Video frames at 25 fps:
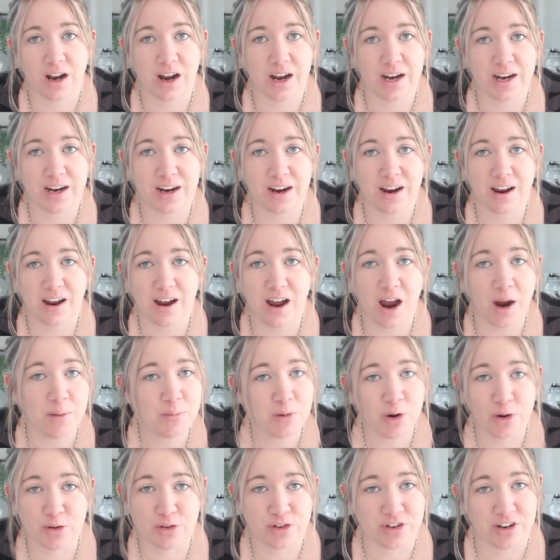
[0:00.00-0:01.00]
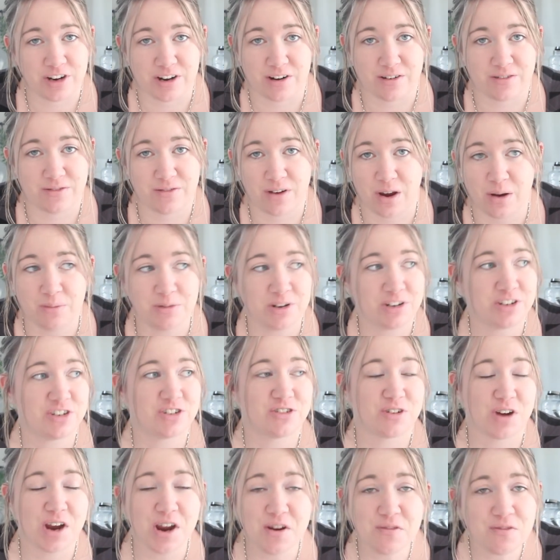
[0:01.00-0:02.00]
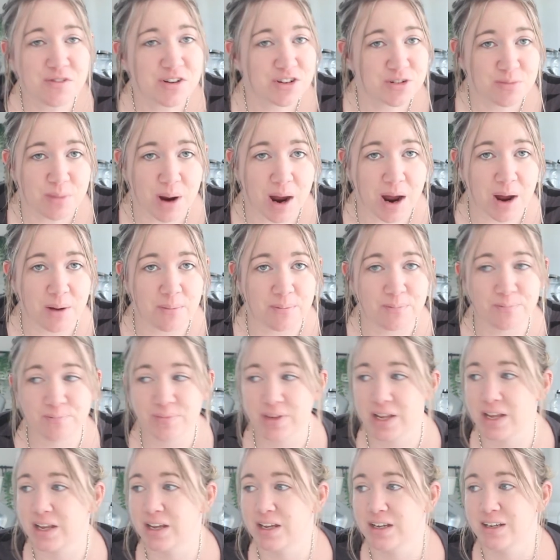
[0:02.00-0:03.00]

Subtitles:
Like, I'm no chef, I'm just your average mum,